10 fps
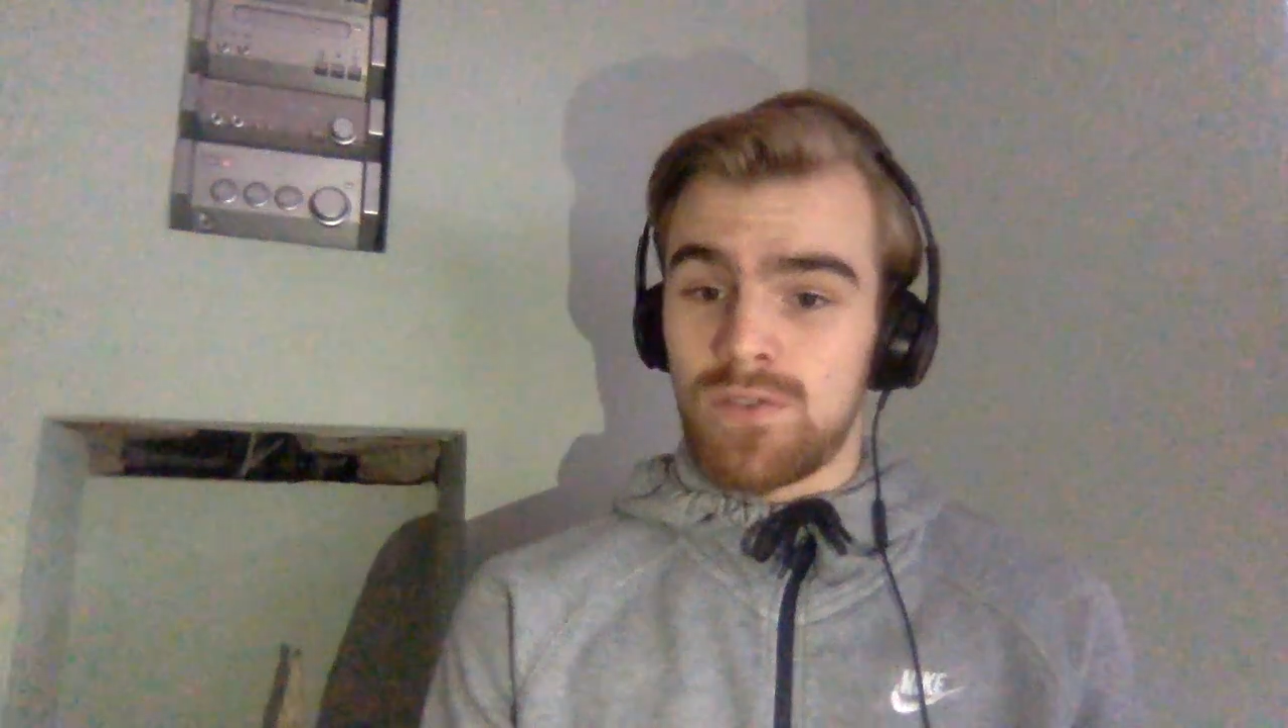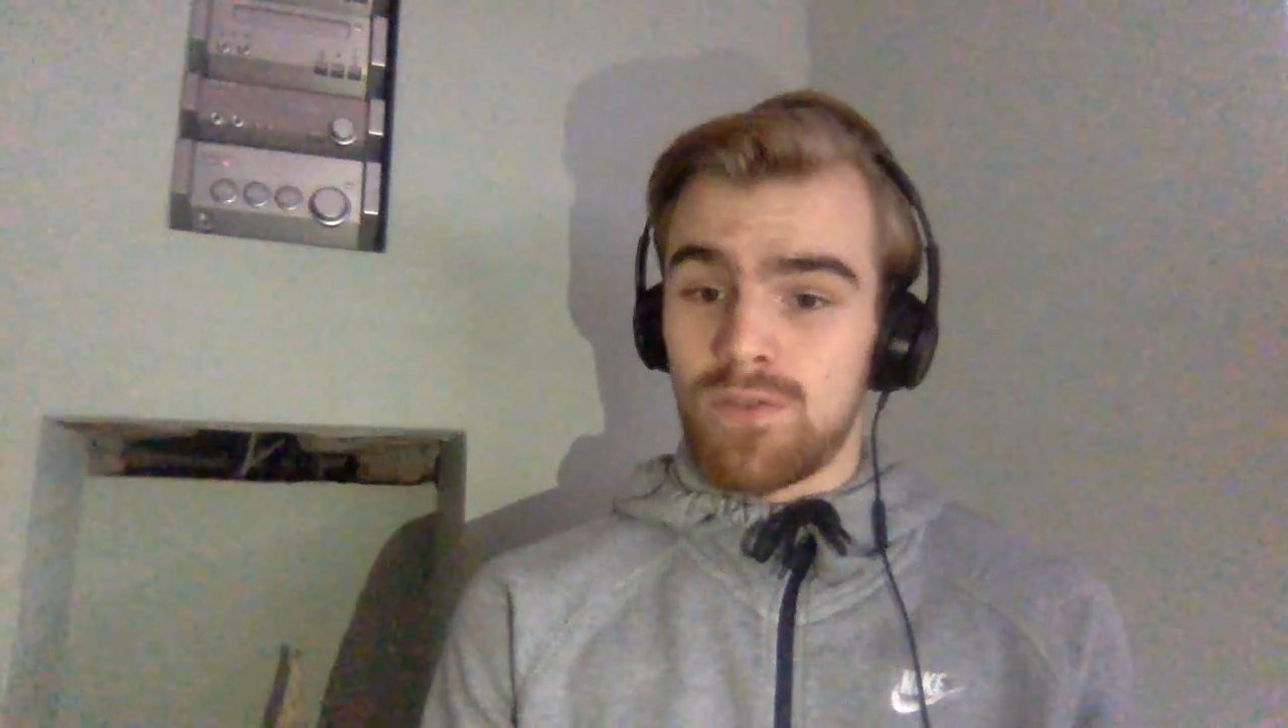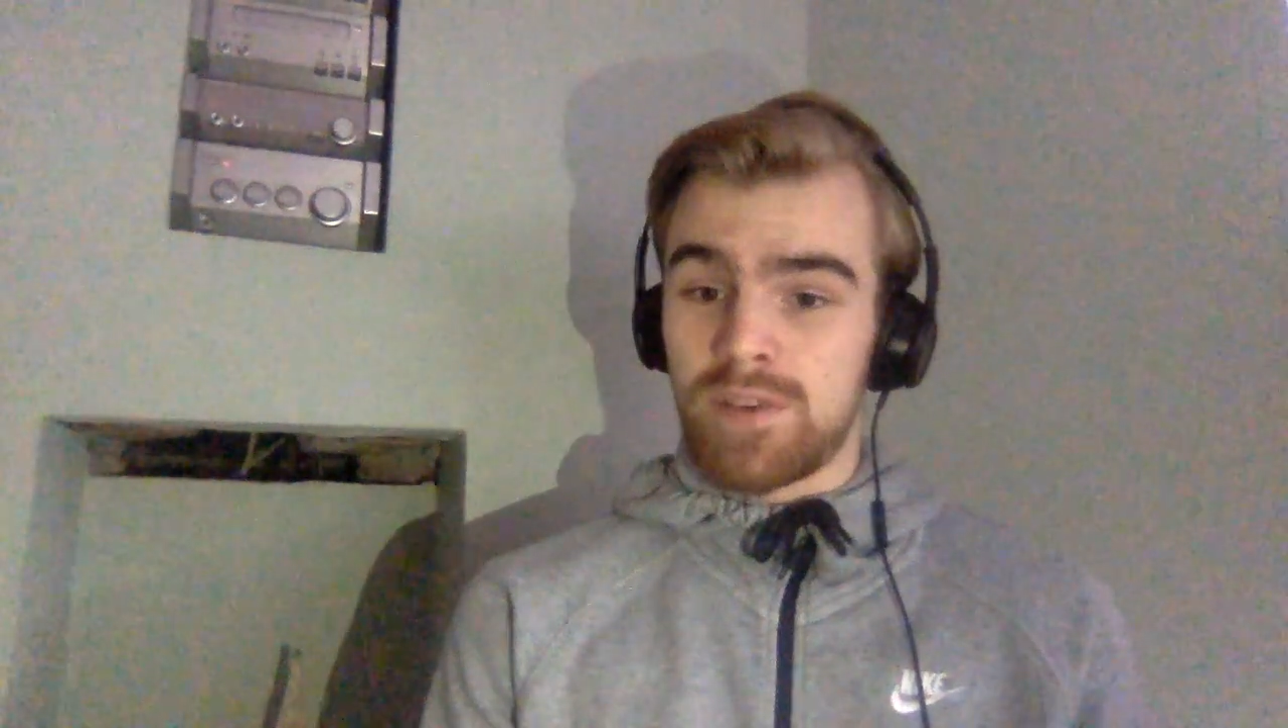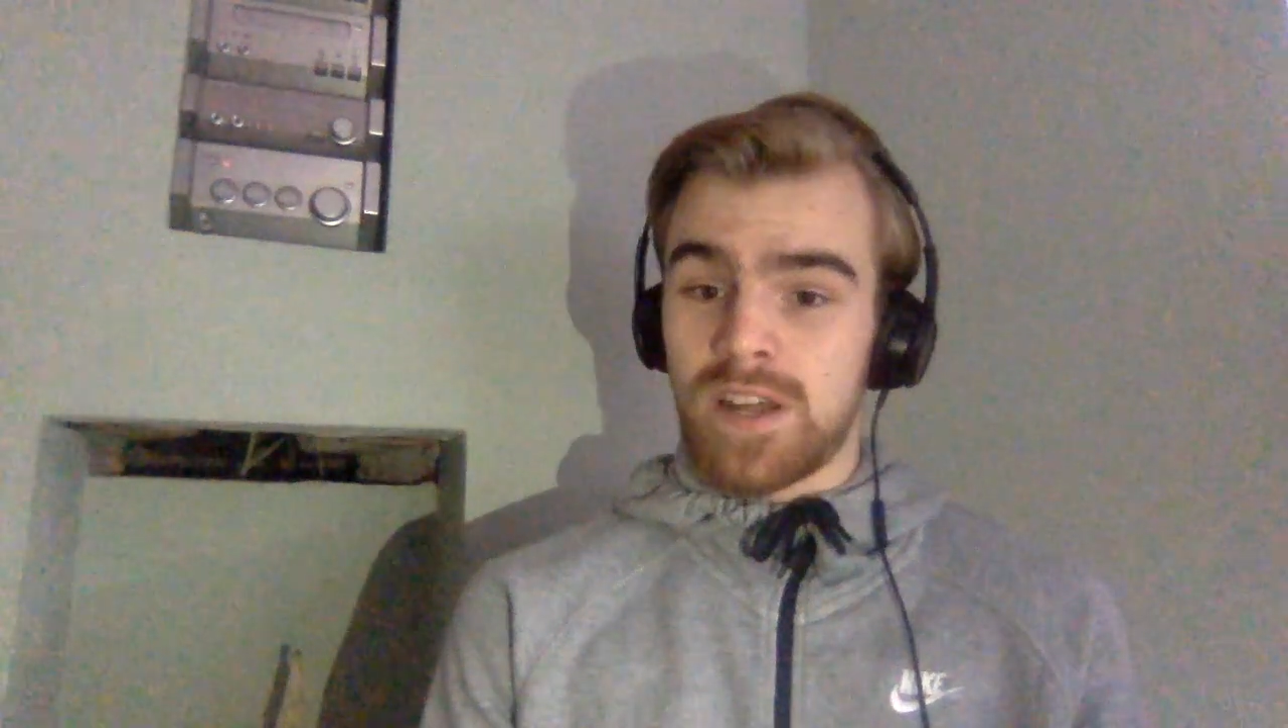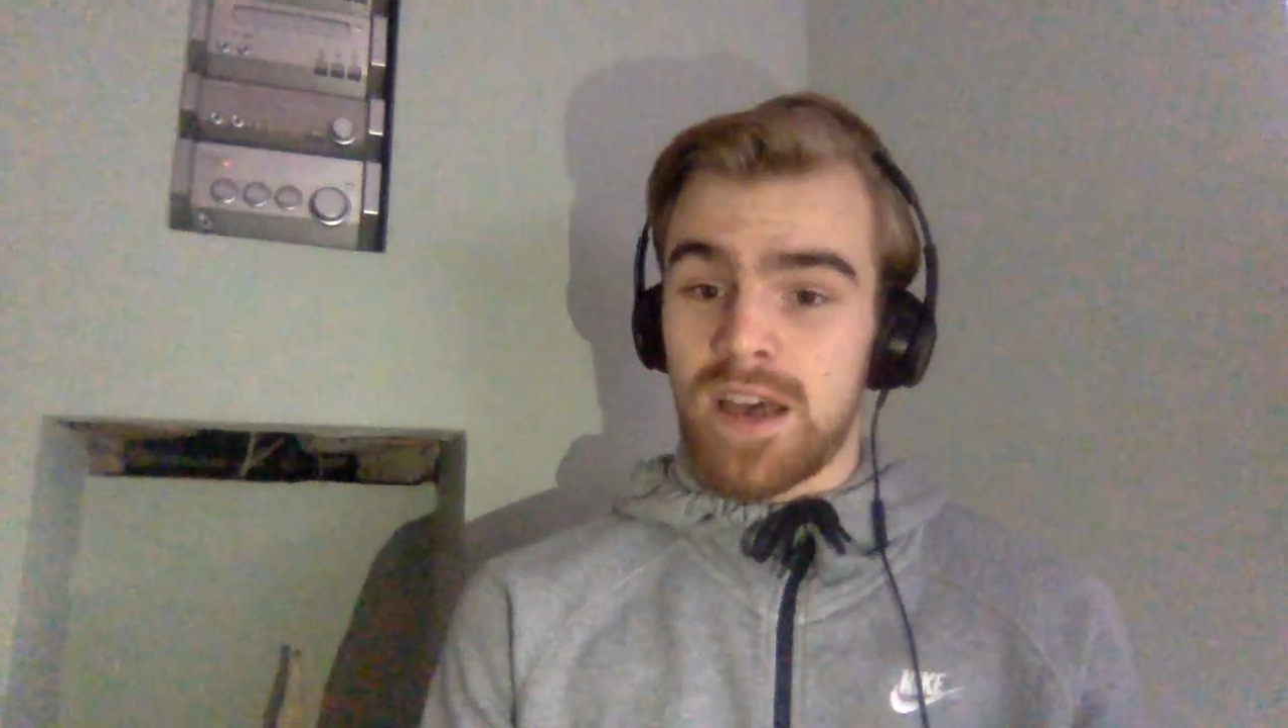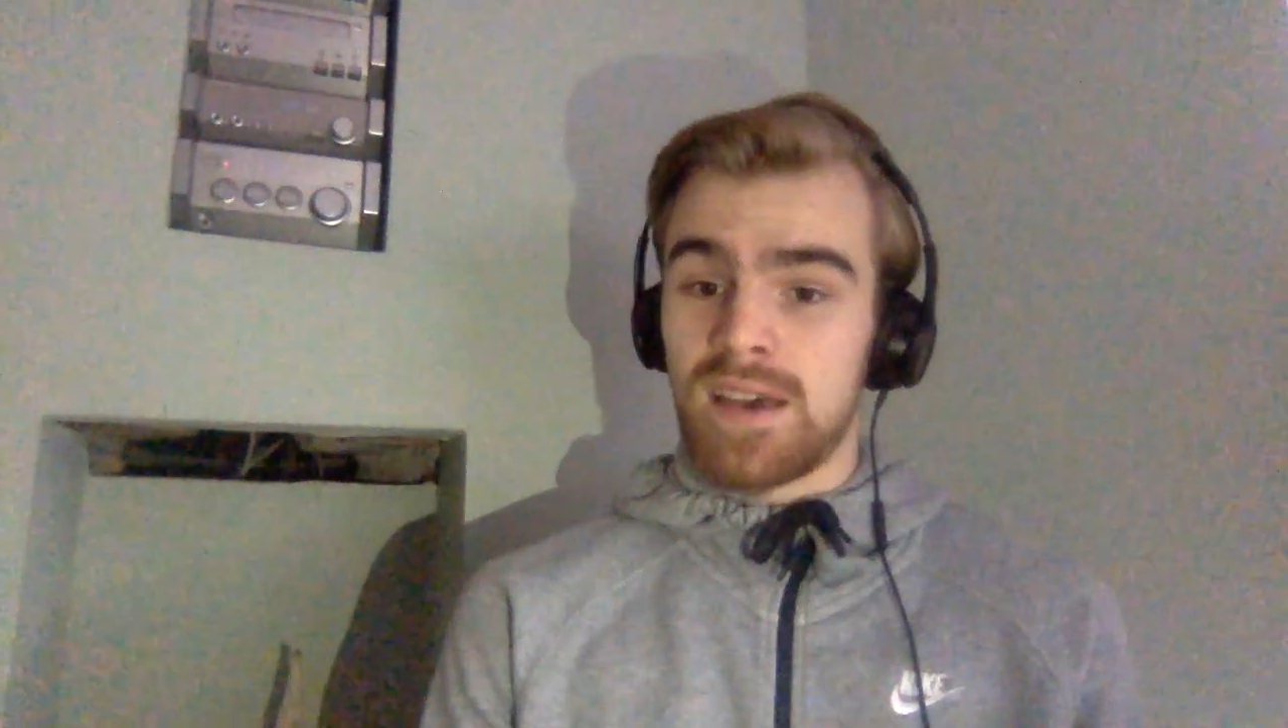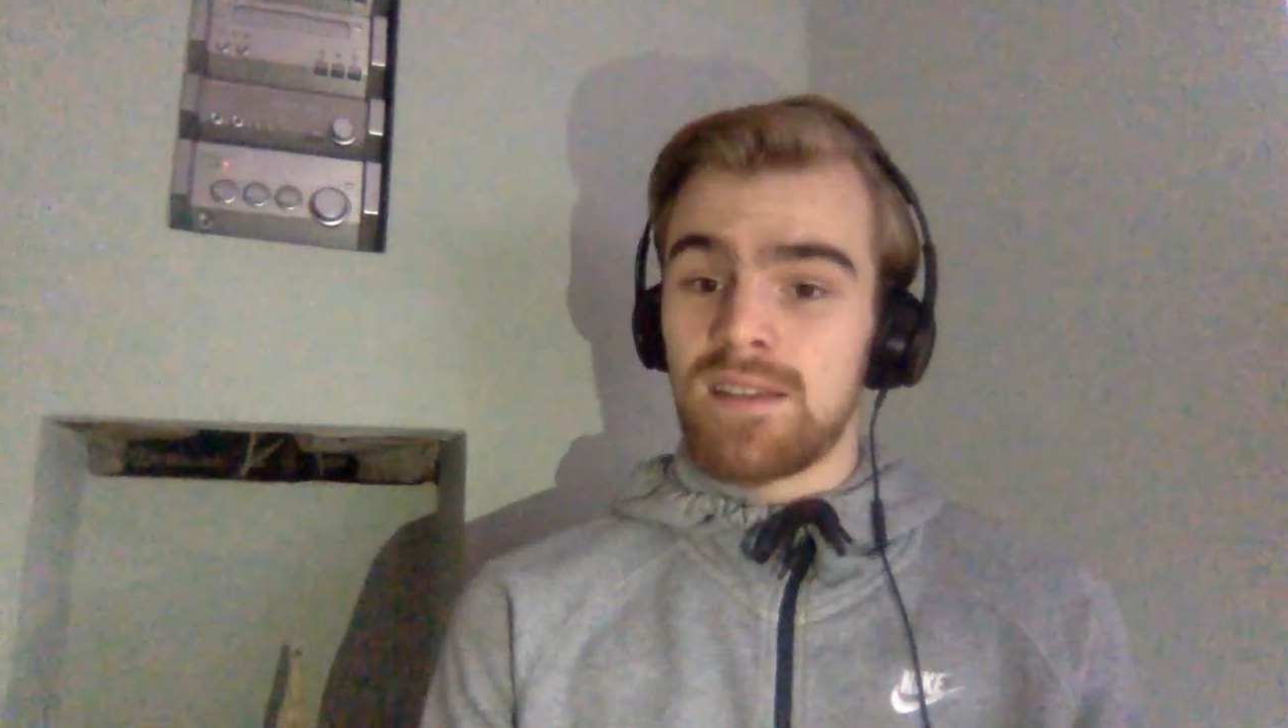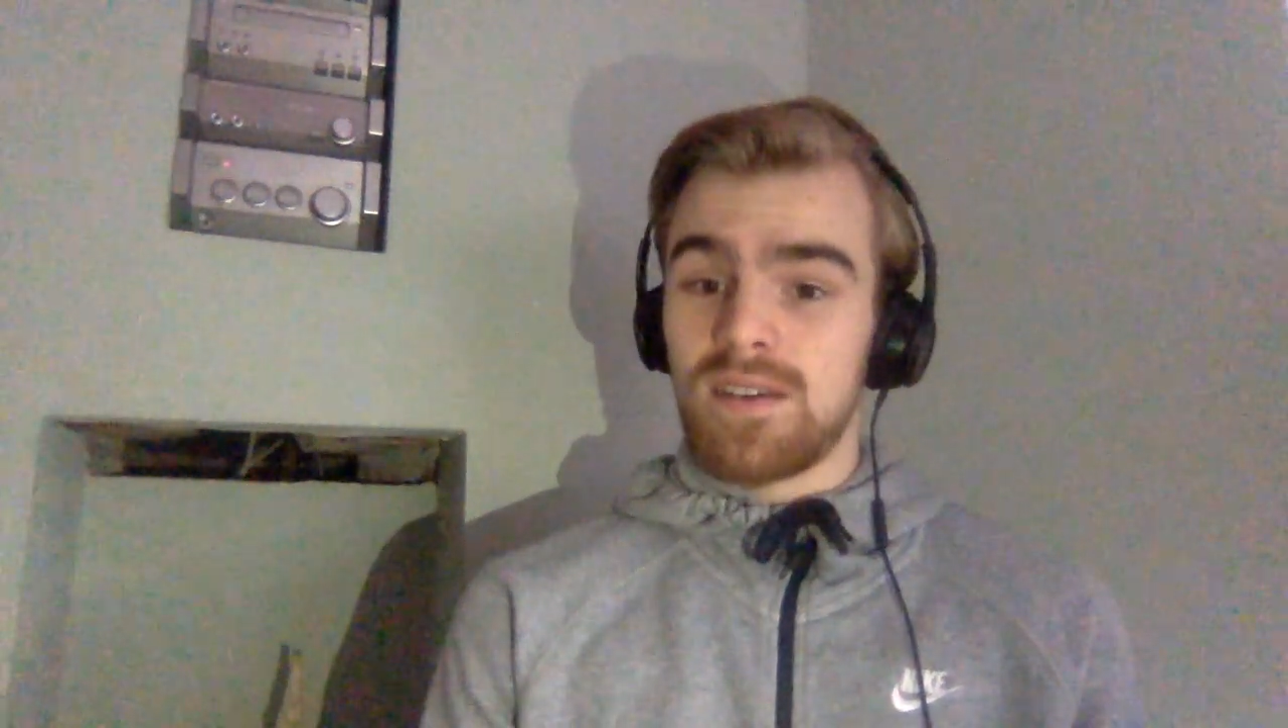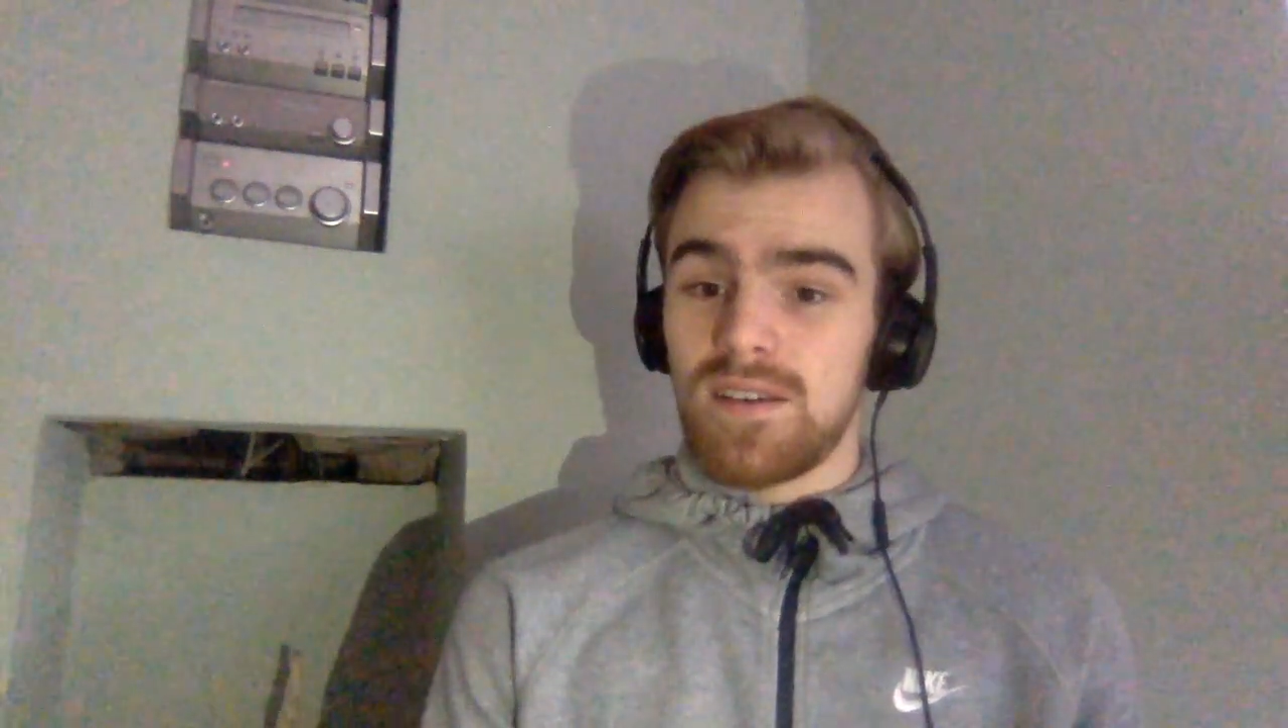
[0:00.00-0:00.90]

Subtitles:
number 9,